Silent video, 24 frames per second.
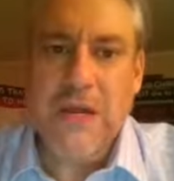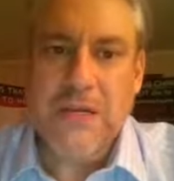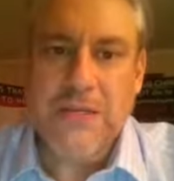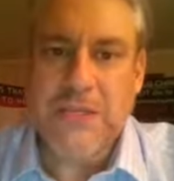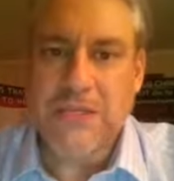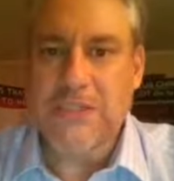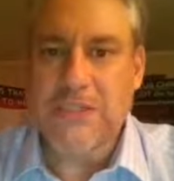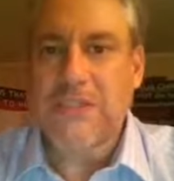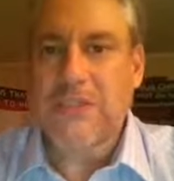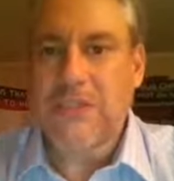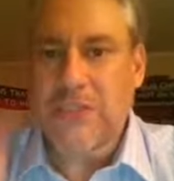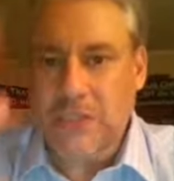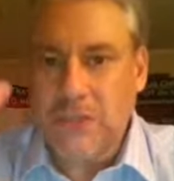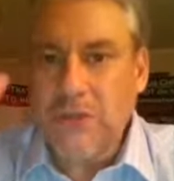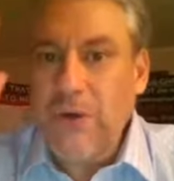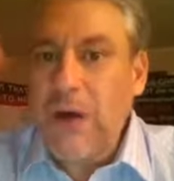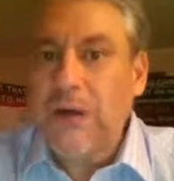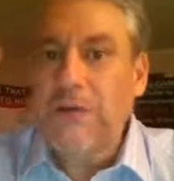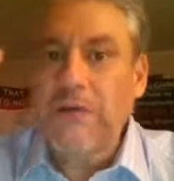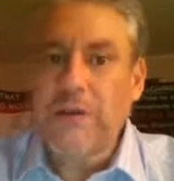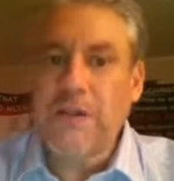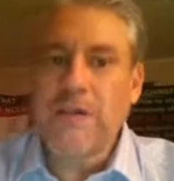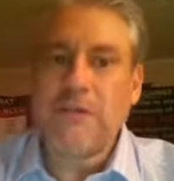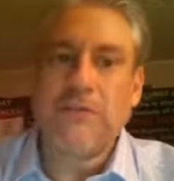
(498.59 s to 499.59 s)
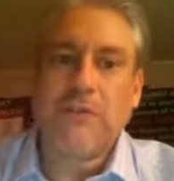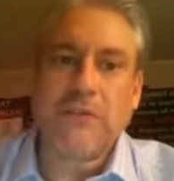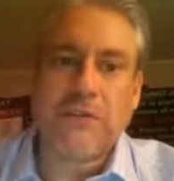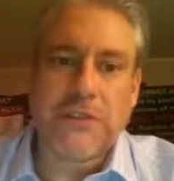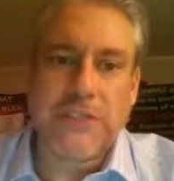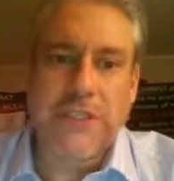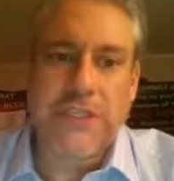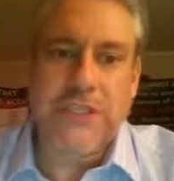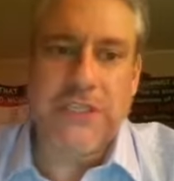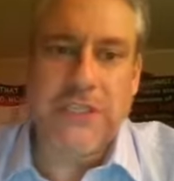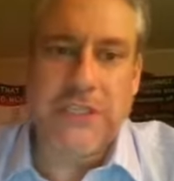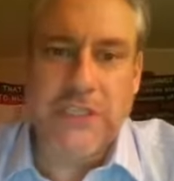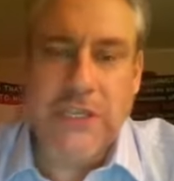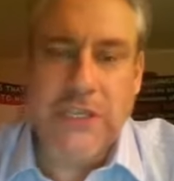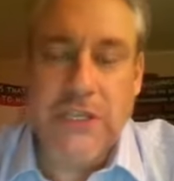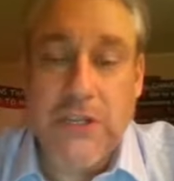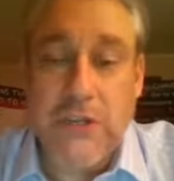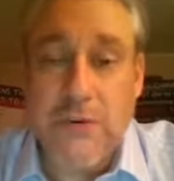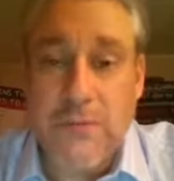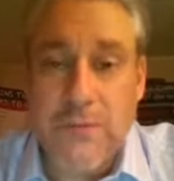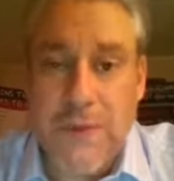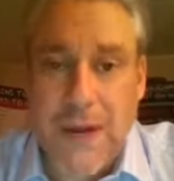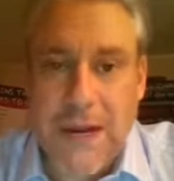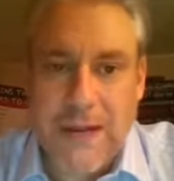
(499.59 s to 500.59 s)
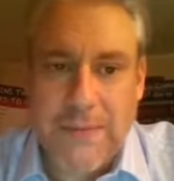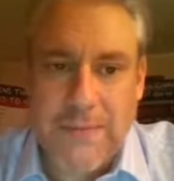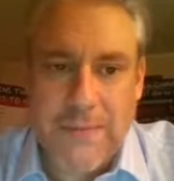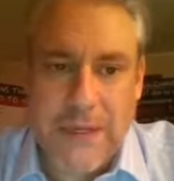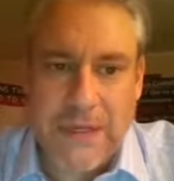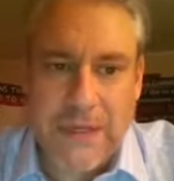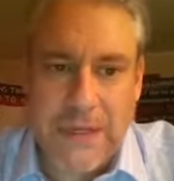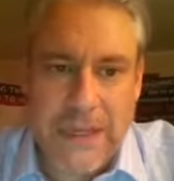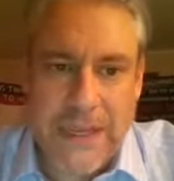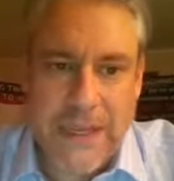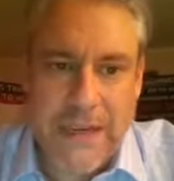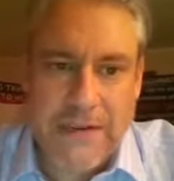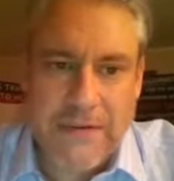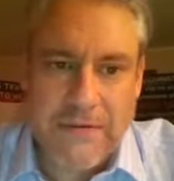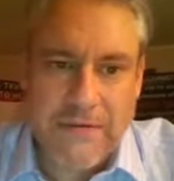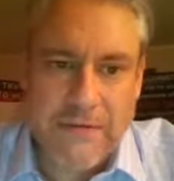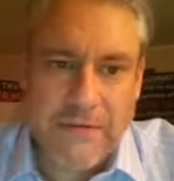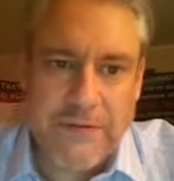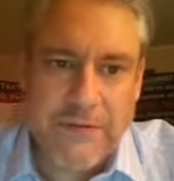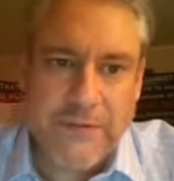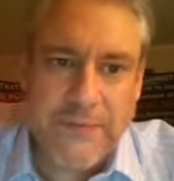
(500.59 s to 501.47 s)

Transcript: just his 200 year old teaching that you might believe.